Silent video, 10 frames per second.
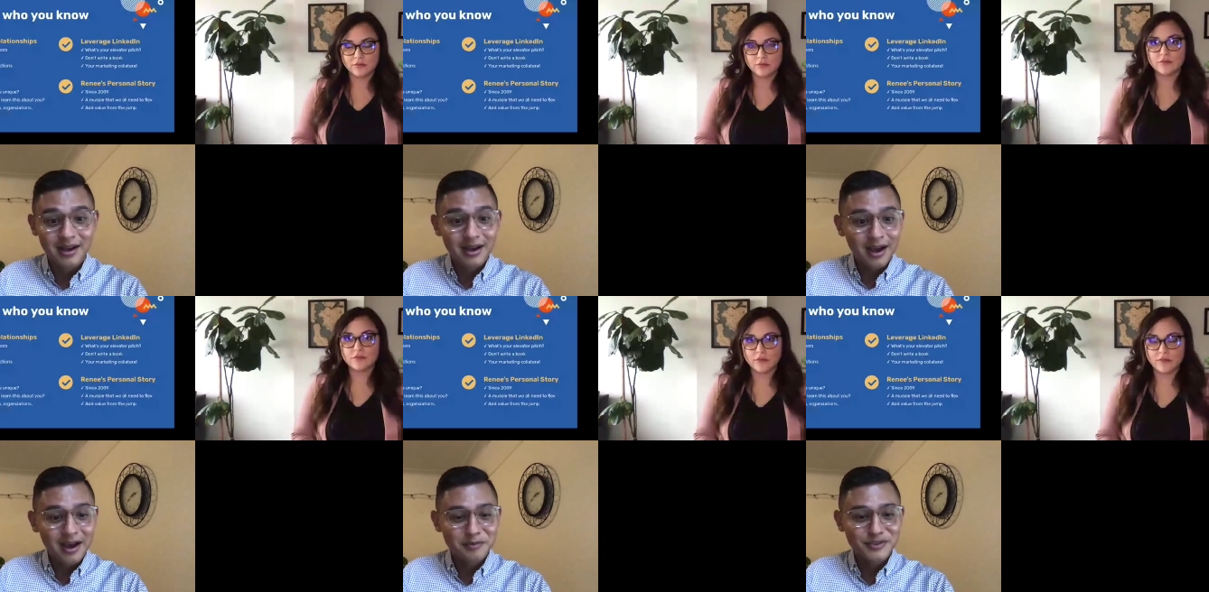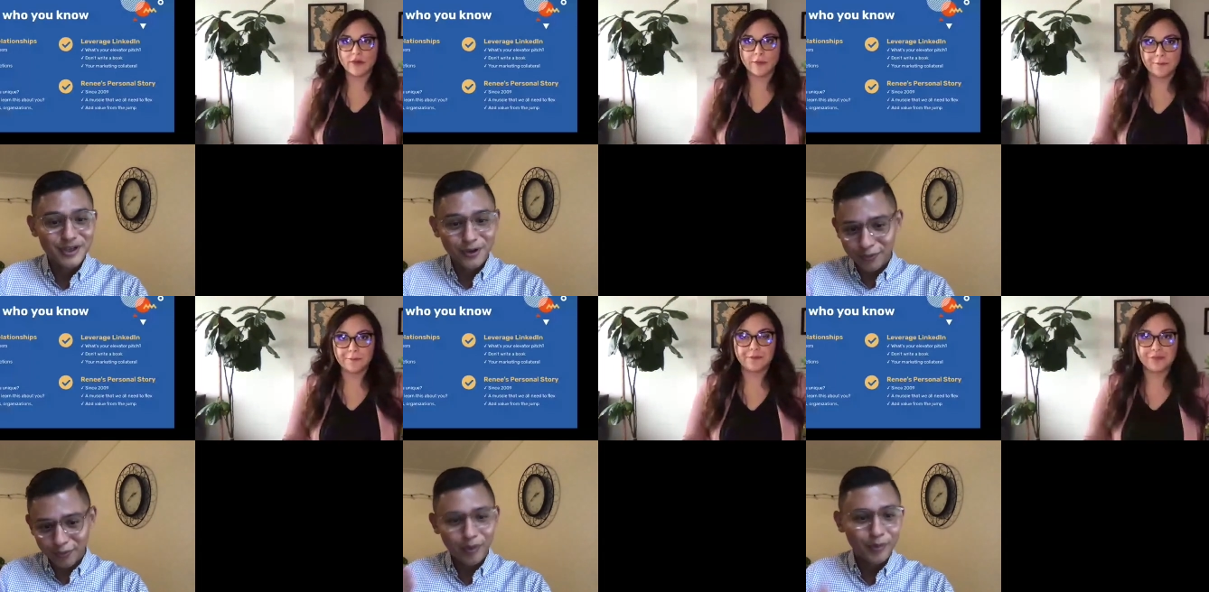Speaker 1: Um, so, yeah.
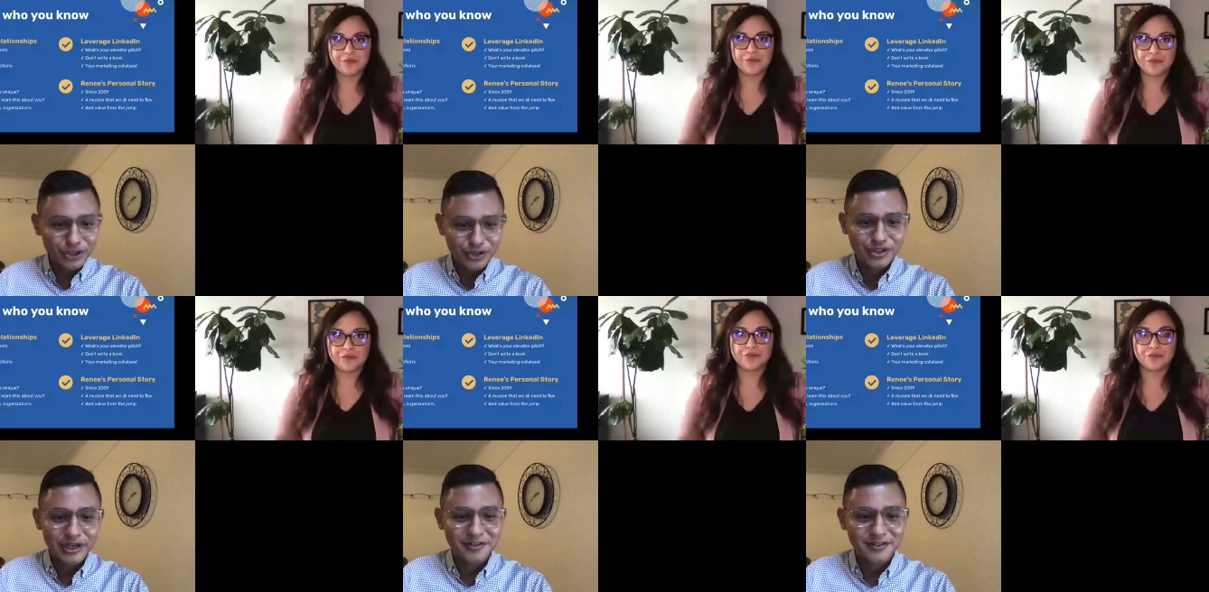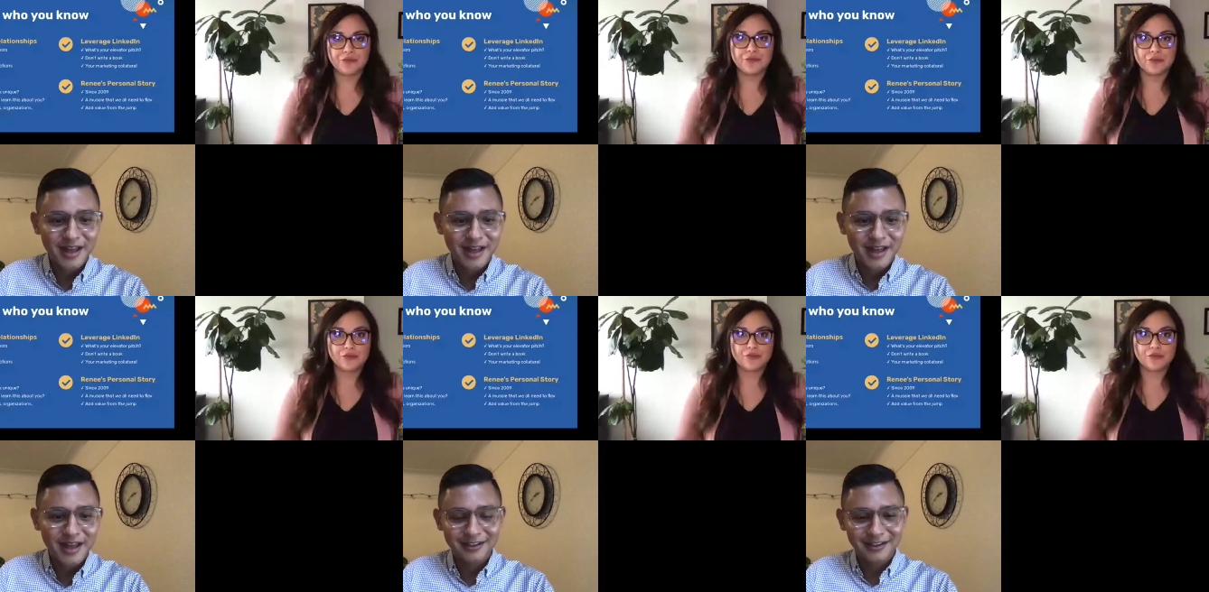what would you share to that?
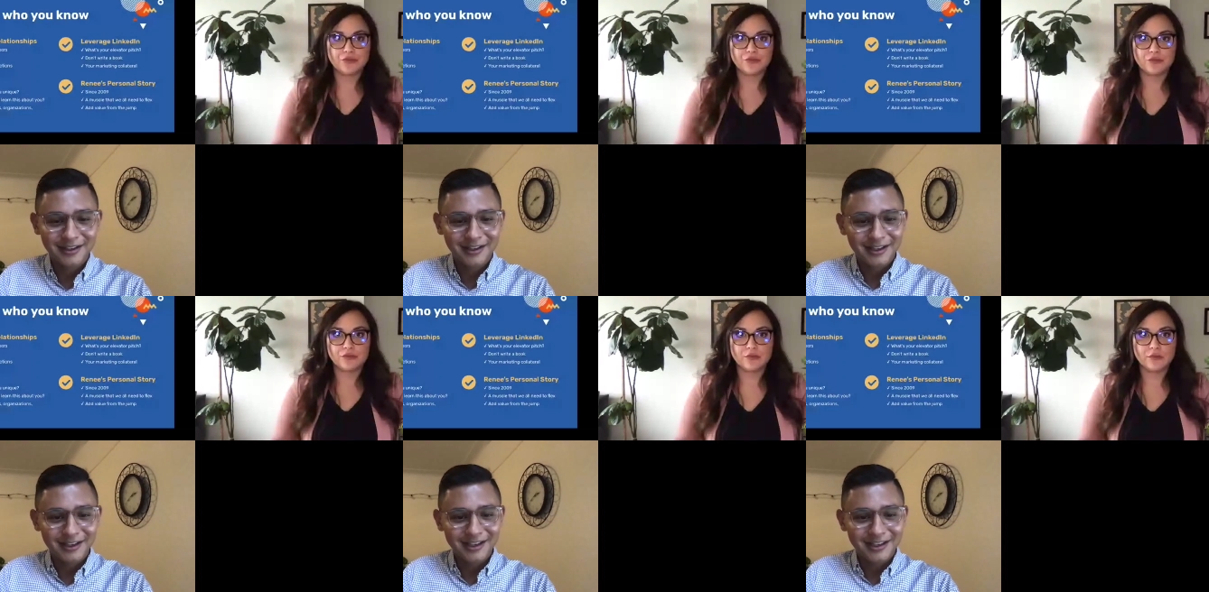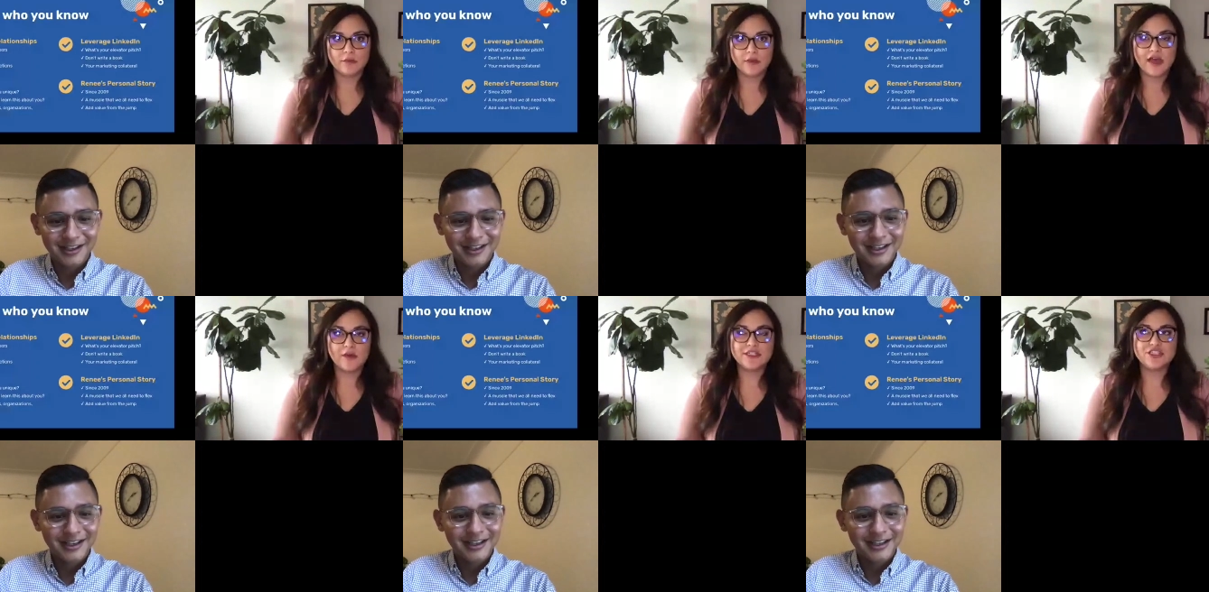
Speaker 2: How
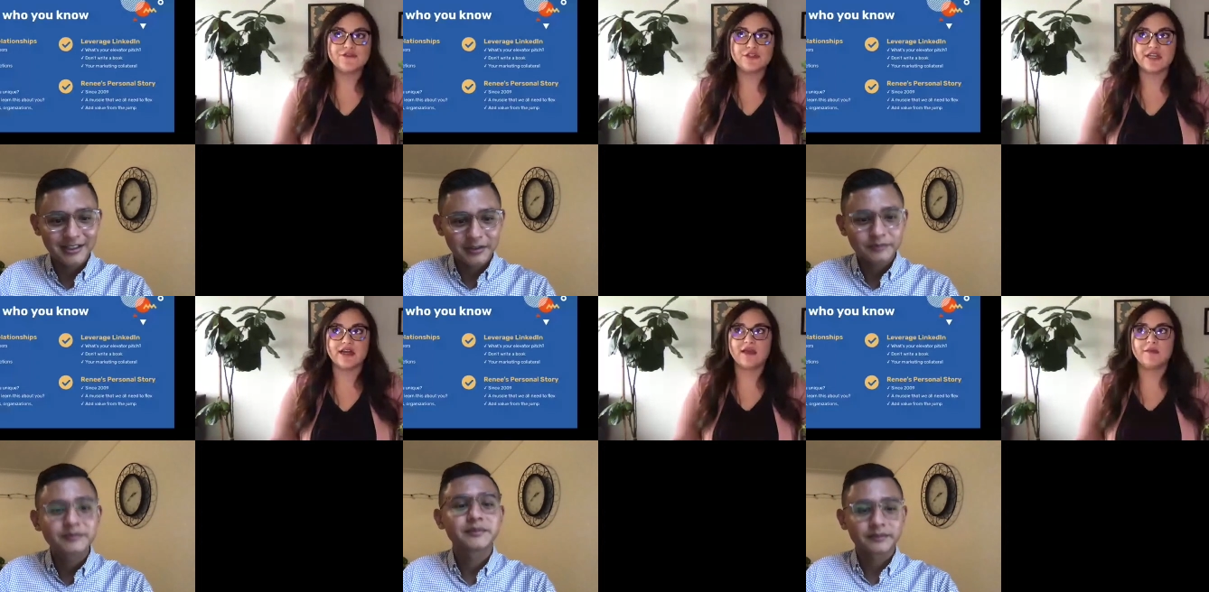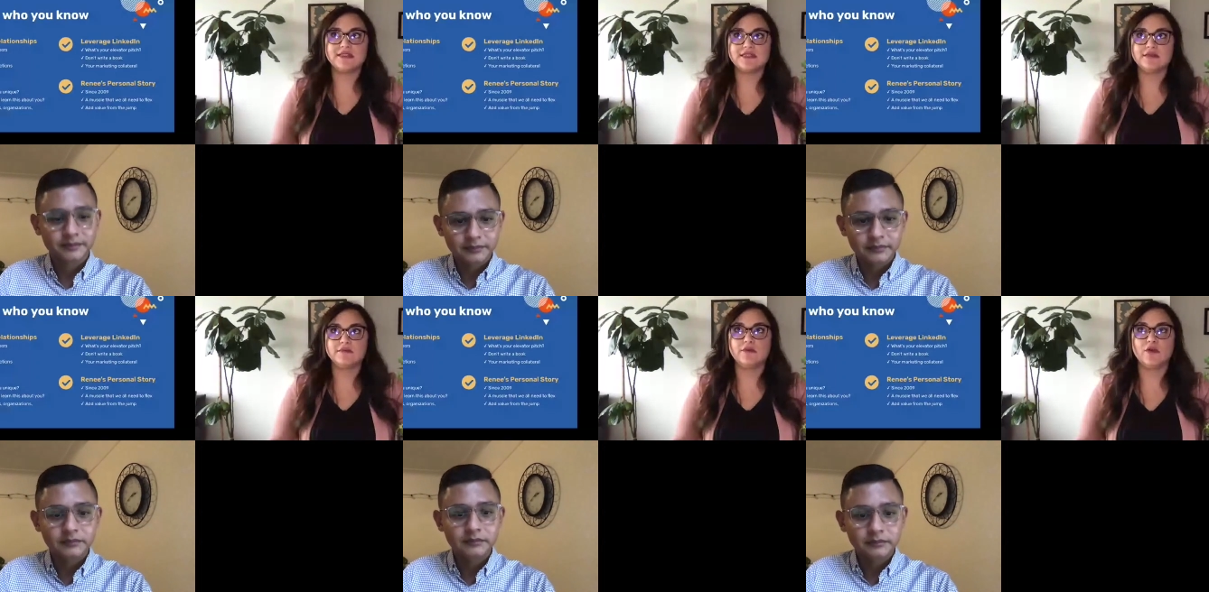much of your time, as
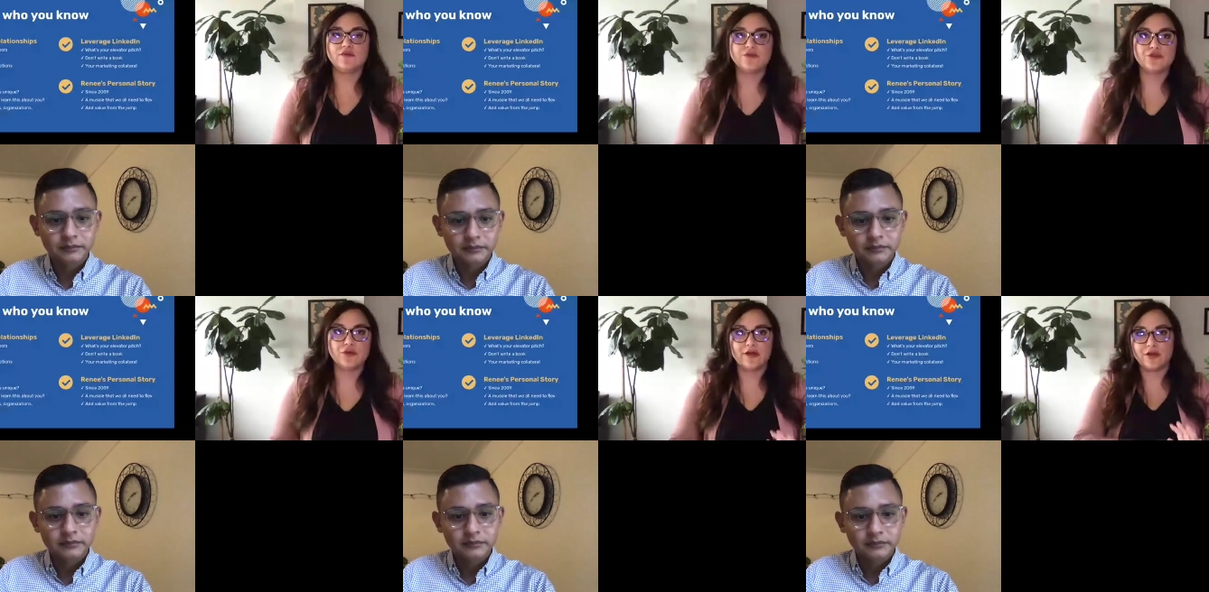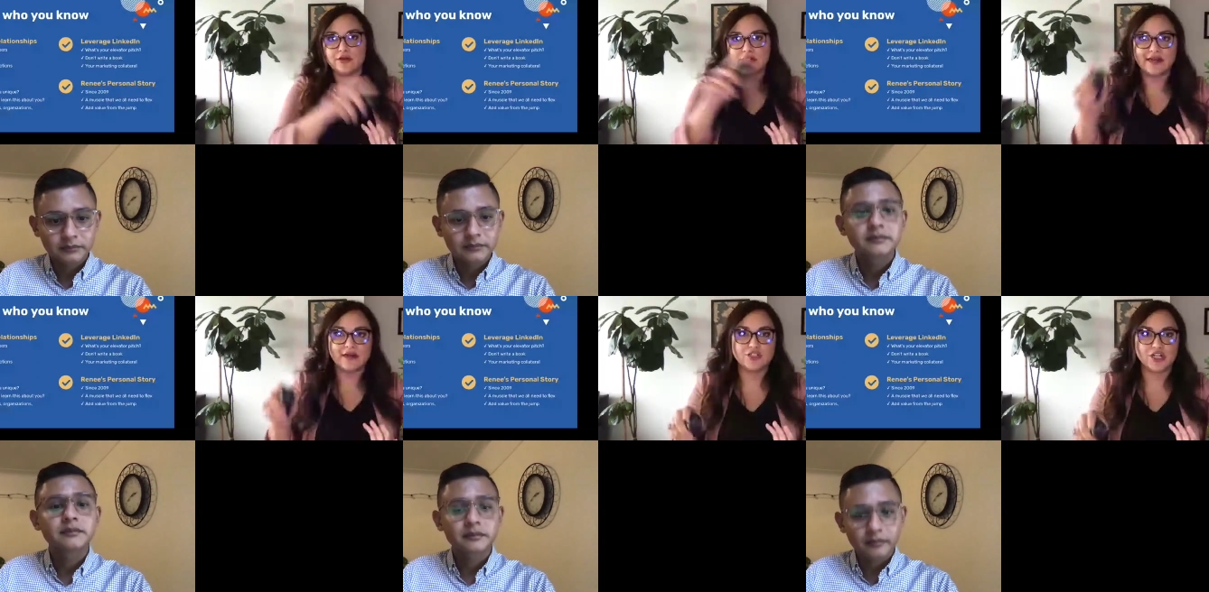in throughout your
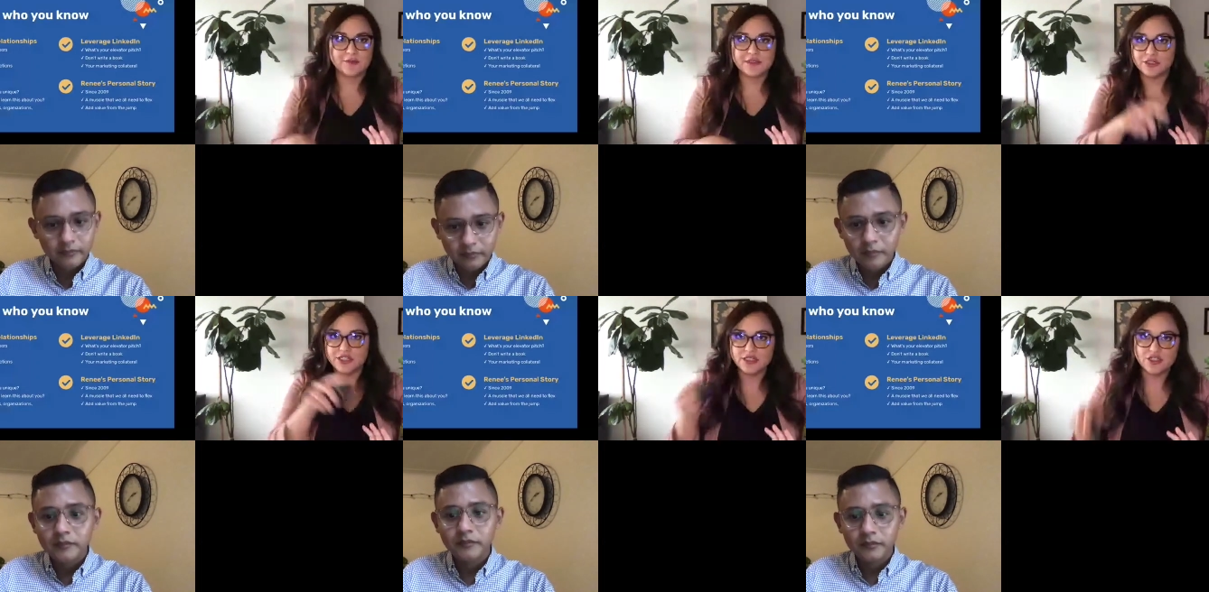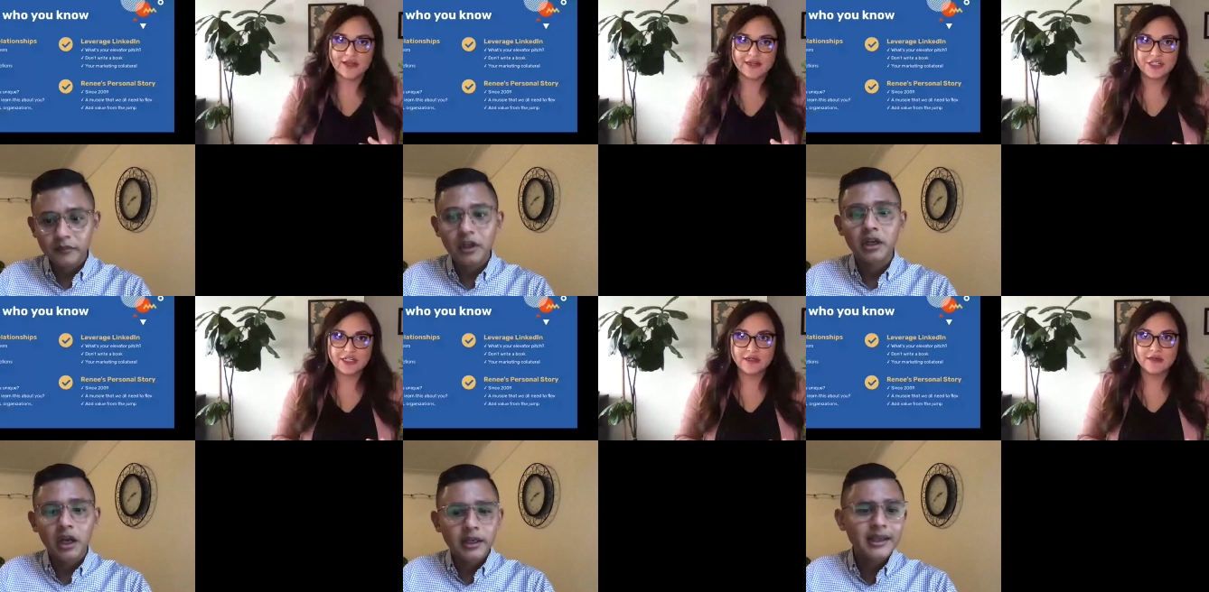entire job searching
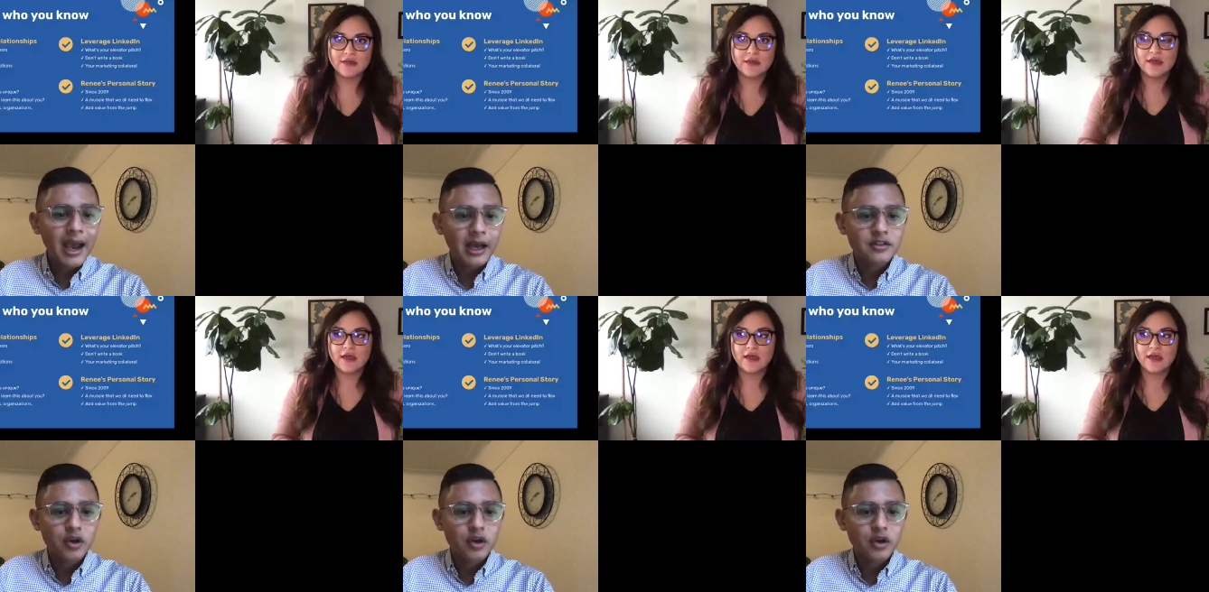strategy? Yeah.